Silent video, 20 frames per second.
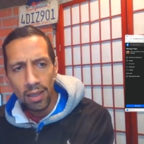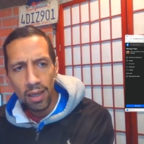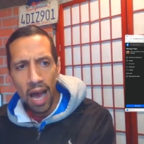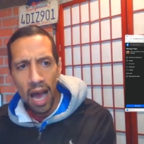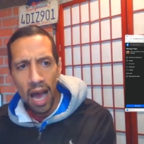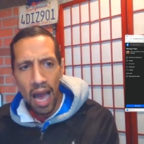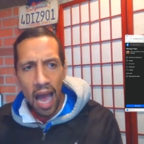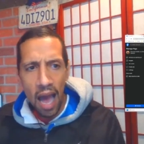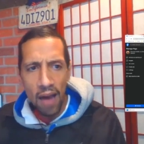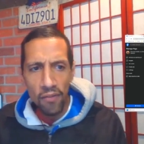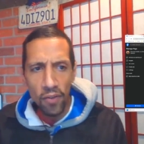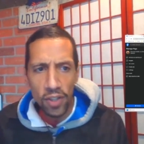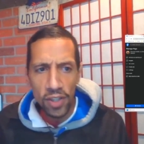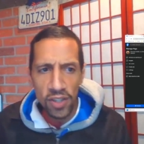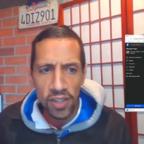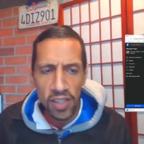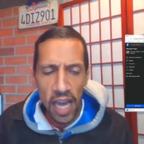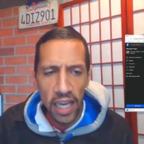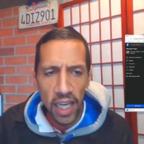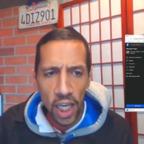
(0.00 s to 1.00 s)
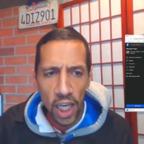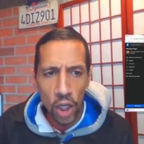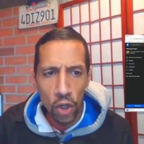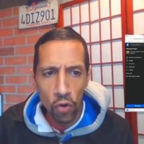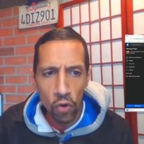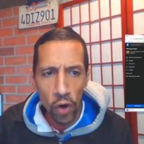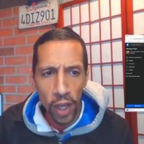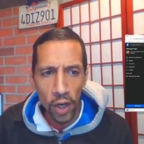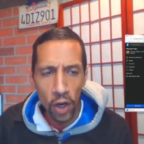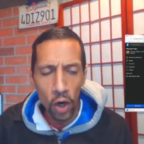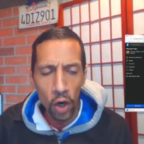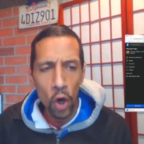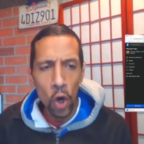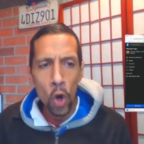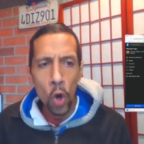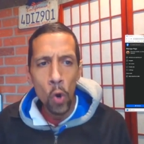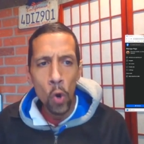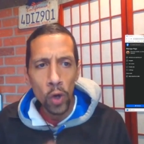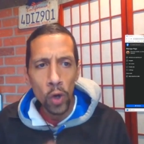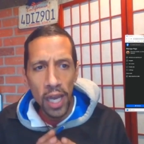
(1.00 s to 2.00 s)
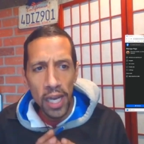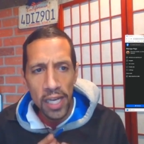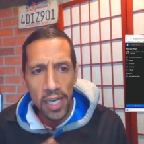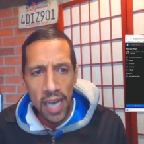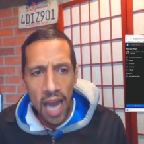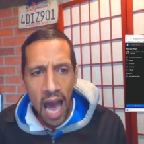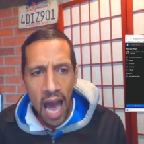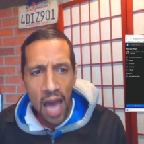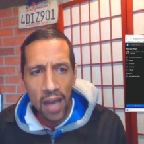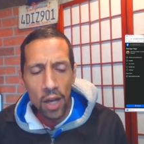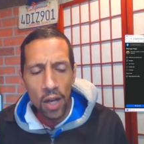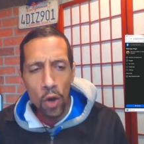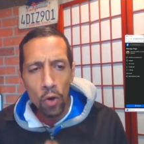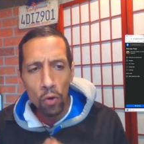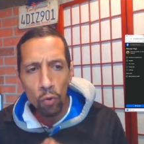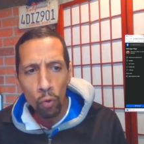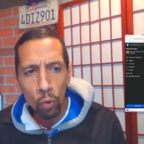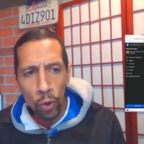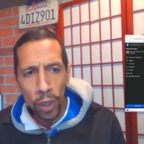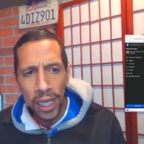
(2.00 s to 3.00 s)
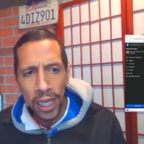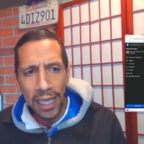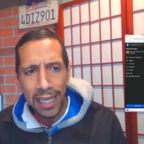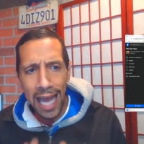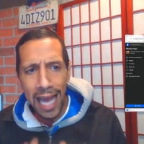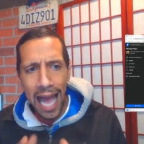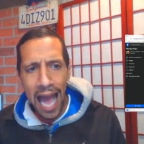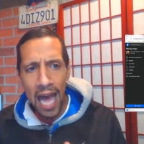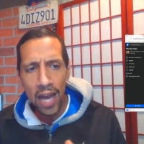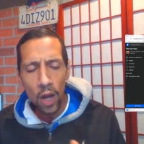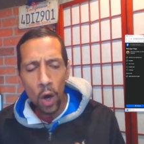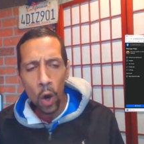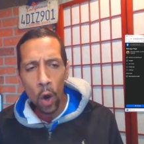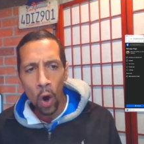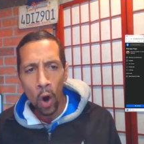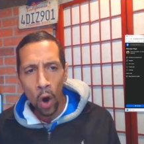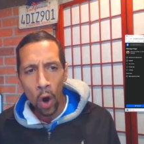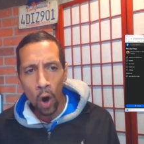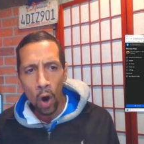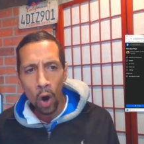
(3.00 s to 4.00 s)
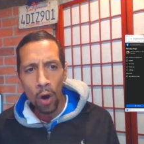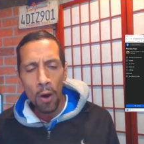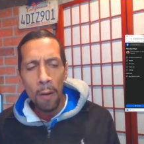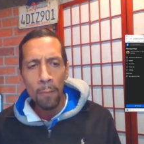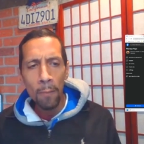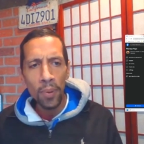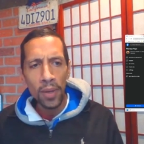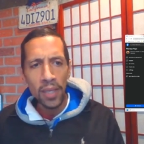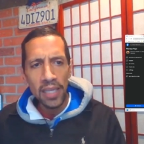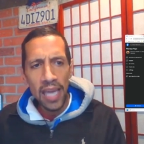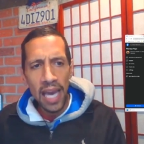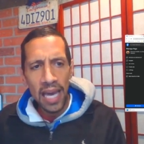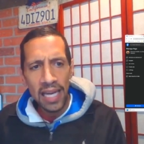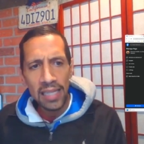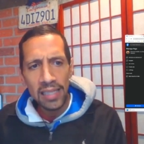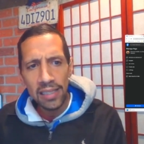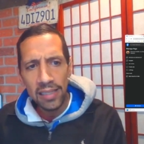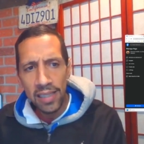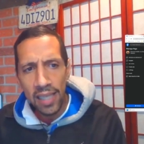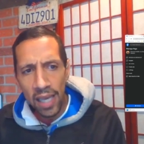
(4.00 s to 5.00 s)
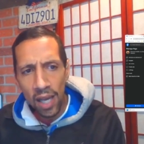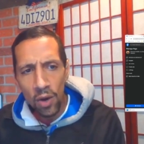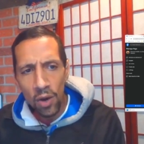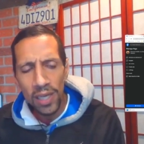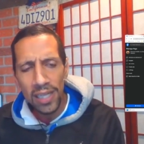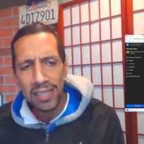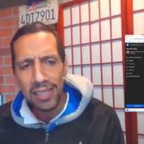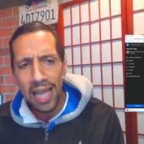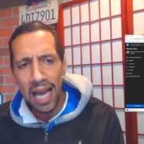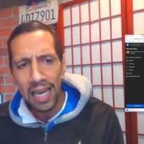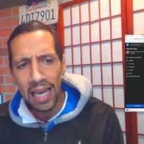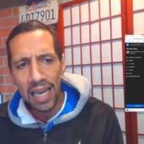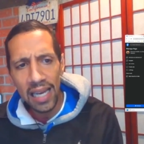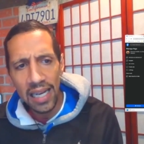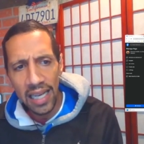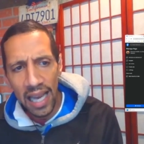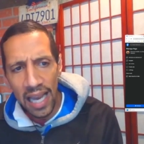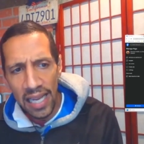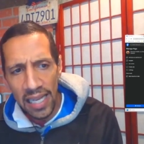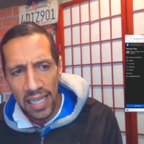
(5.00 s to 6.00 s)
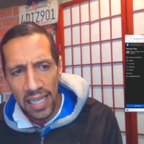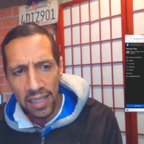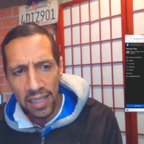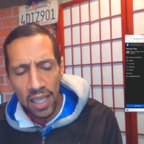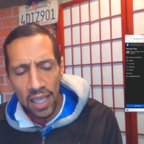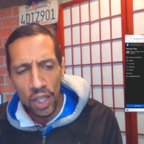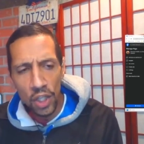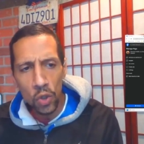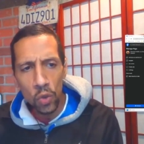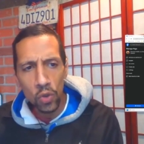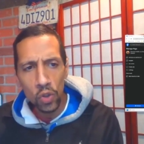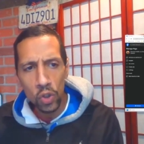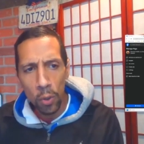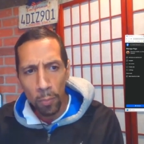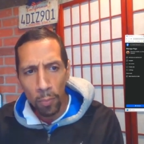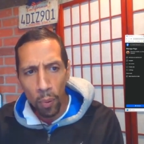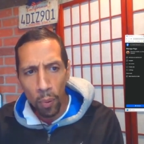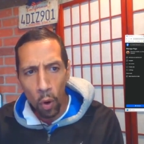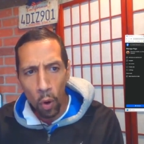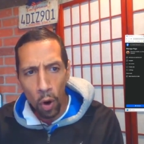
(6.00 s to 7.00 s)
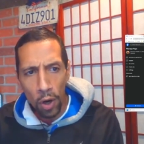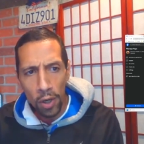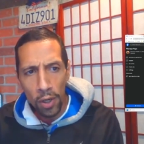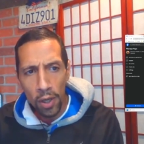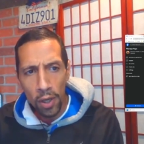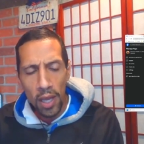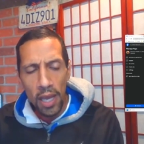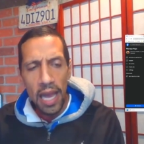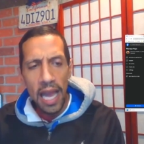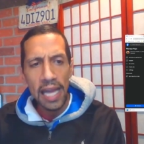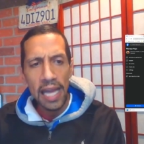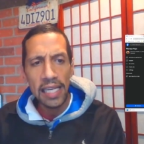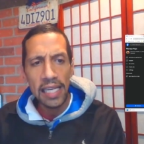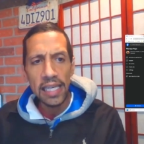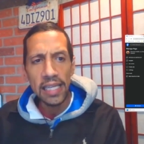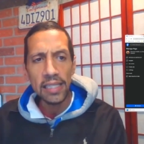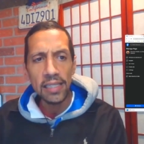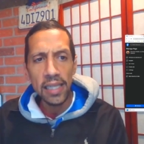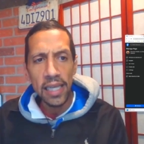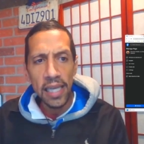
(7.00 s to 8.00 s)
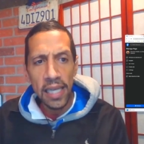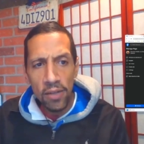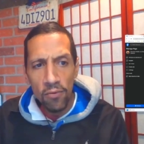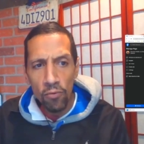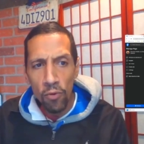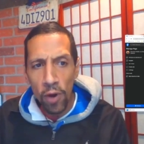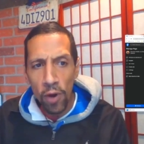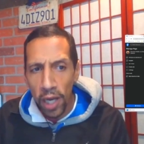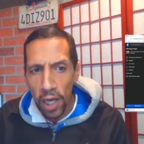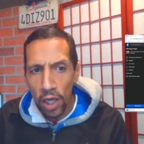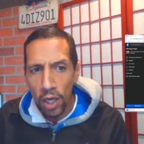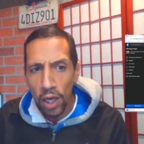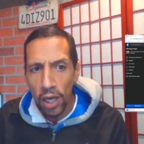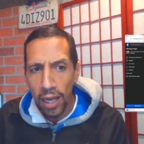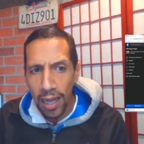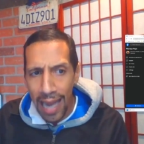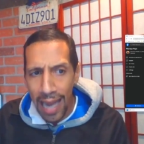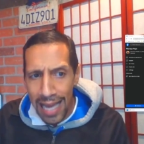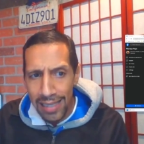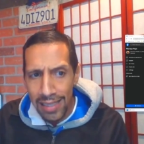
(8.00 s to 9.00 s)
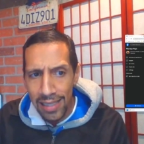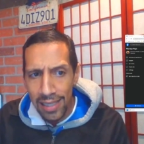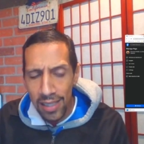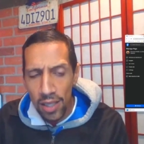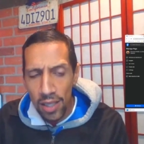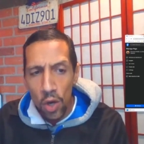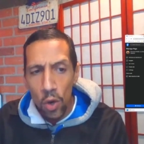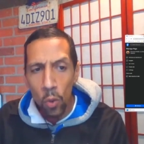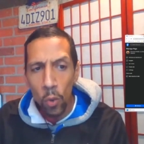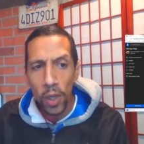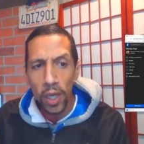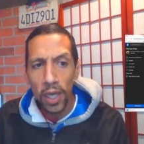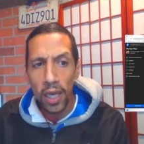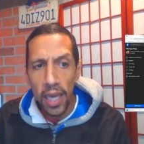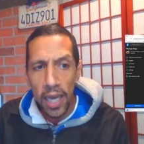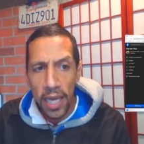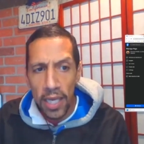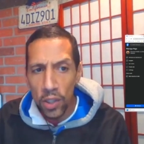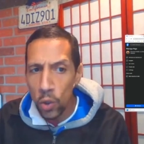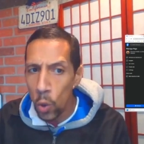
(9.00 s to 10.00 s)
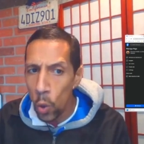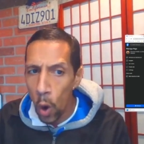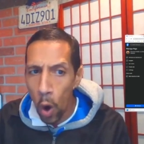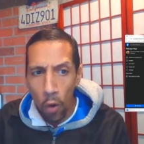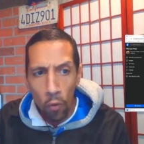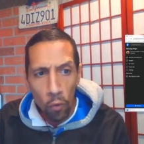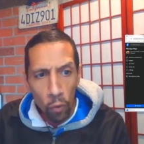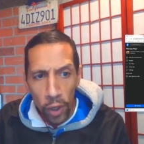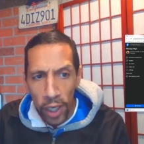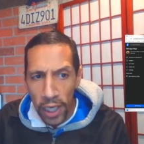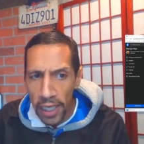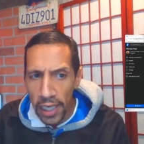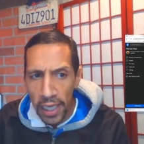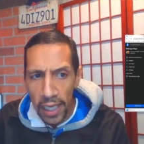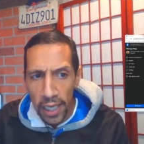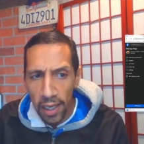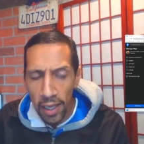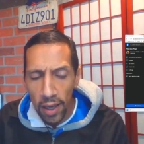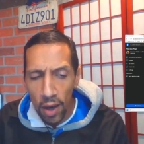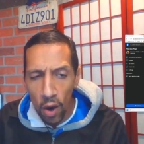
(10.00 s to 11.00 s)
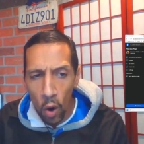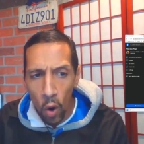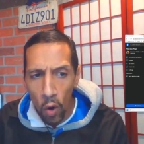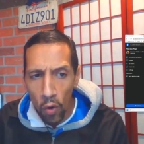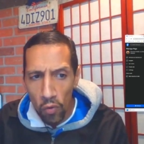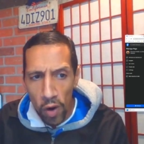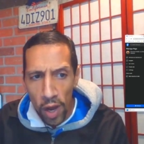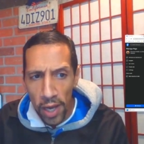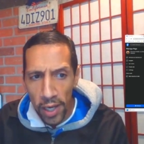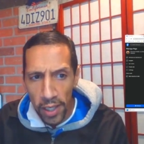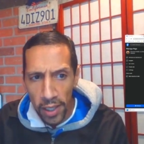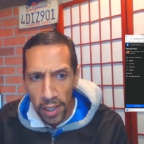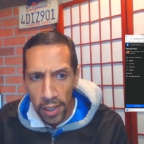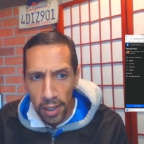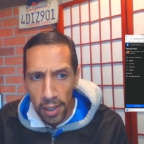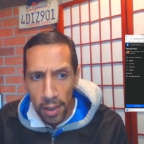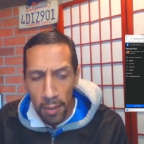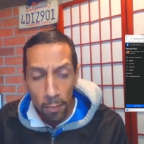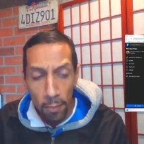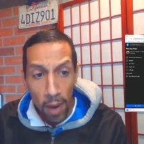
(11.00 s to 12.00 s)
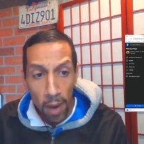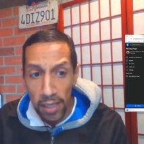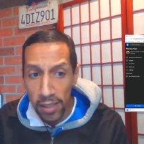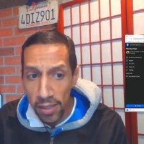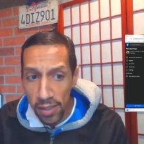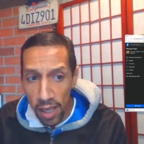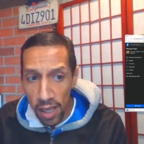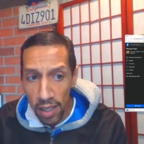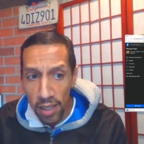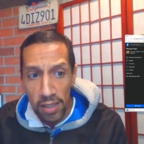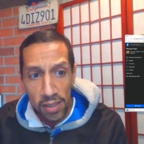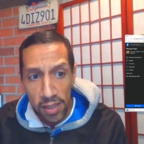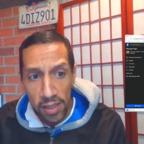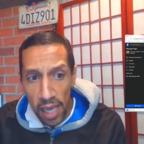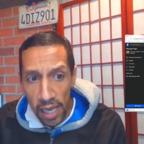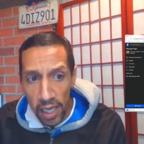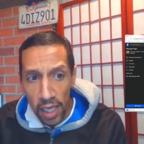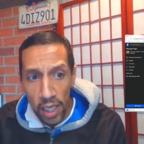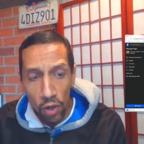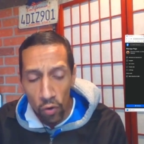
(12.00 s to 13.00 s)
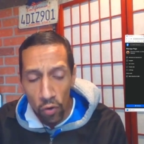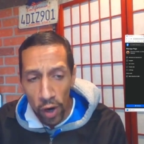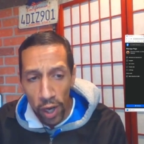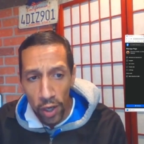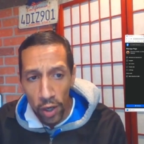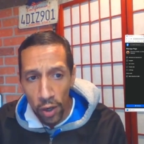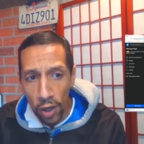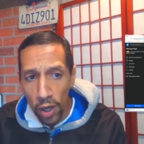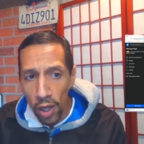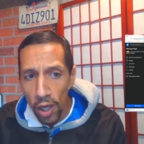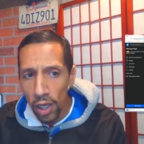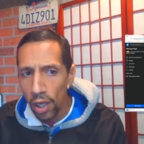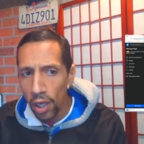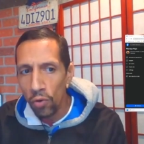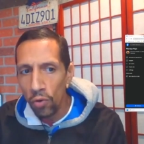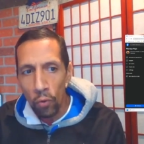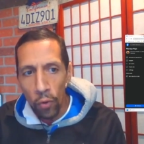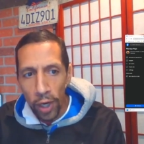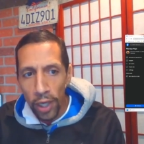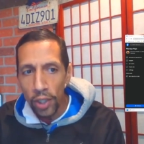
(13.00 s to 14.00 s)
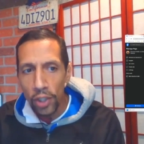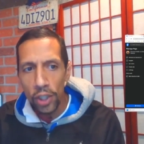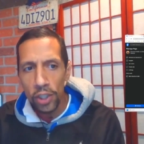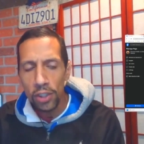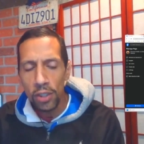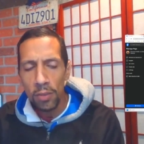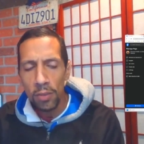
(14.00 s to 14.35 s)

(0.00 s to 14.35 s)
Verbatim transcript: I have a second grader who cannot read at all, but yet and still he is not getting any additional support and he is in regular classes with kids who are reading already. My son, a second grader, can read just